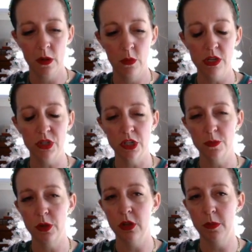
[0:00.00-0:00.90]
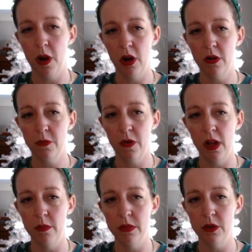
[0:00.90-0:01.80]
when you start to pull apart
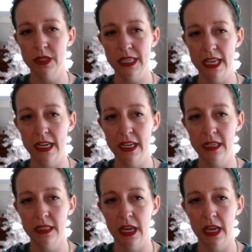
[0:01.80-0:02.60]
from those identities